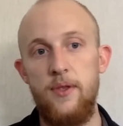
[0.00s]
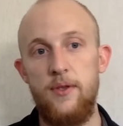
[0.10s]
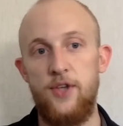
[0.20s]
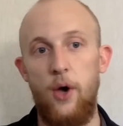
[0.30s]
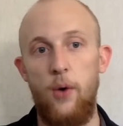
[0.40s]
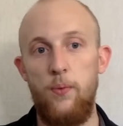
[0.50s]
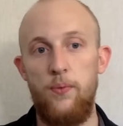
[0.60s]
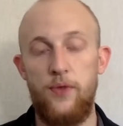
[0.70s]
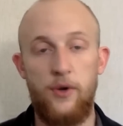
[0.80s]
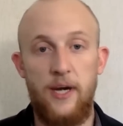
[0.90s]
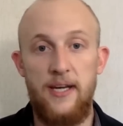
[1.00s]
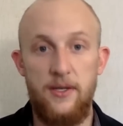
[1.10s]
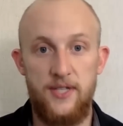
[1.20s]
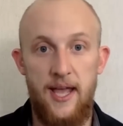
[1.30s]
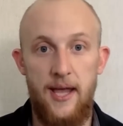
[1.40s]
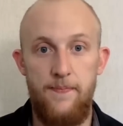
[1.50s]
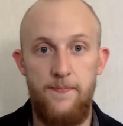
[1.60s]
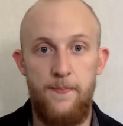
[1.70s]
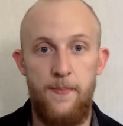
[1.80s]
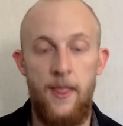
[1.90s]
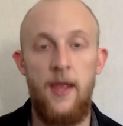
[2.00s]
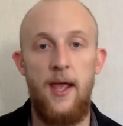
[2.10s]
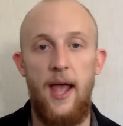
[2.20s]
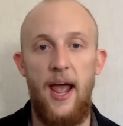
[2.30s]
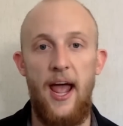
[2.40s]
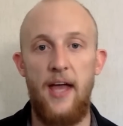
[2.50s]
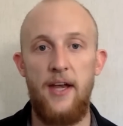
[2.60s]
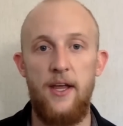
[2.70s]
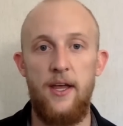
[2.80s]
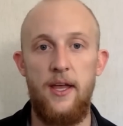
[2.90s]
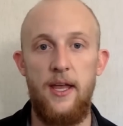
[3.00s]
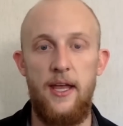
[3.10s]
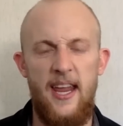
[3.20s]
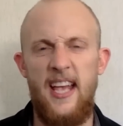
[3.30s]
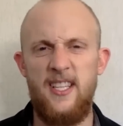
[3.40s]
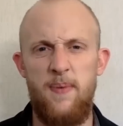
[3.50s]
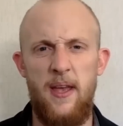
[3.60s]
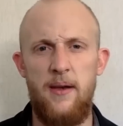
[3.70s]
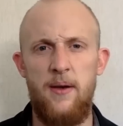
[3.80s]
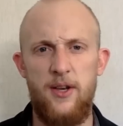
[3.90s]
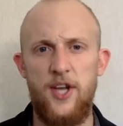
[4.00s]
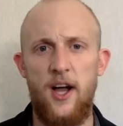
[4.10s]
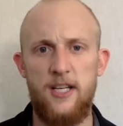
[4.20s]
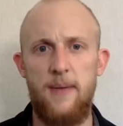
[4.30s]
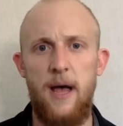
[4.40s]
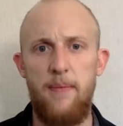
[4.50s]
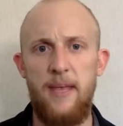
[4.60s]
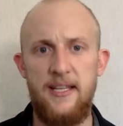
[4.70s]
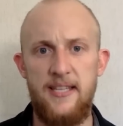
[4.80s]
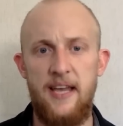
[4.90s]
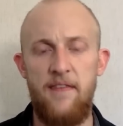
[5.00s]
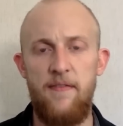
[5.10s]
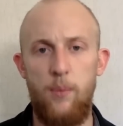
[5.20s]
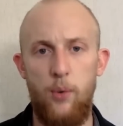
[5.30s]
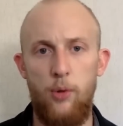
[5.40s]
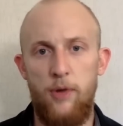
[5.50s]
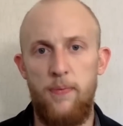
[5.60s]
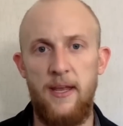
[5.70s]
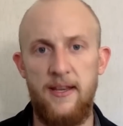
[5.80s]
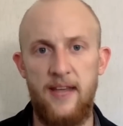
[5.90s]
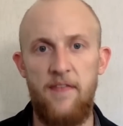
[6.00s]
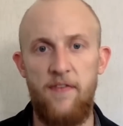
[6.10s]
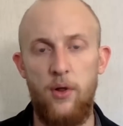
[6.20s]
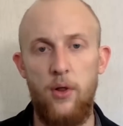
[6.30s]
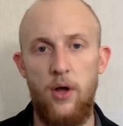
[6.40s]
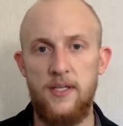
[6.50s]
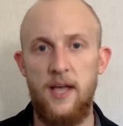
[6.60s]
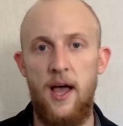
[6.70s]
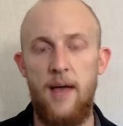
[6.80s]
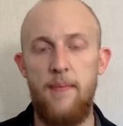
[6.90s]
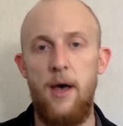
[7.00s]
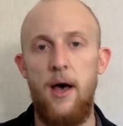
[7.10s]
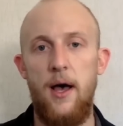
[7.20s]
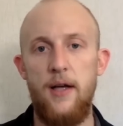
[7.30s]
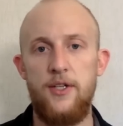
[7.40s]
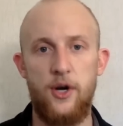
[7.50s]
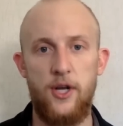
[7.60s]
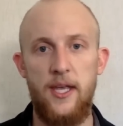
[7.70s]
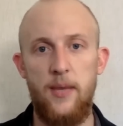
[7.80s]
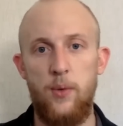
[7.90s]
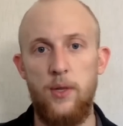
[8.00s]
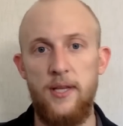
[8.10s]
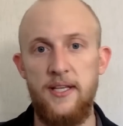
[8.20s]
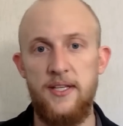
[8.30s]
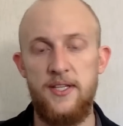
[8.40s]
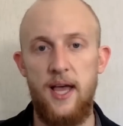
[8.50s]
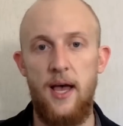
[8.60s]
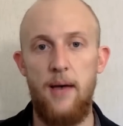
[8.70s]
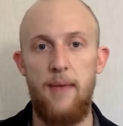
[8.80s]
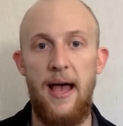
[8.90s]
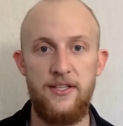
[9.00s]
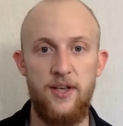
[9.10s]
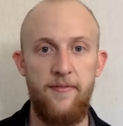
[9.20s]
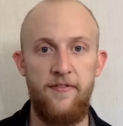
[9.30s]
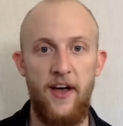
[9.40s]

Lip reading: So the grain deal's dead. And it has been talked about being dead, rumored being dead for a long time. Turkey released Azov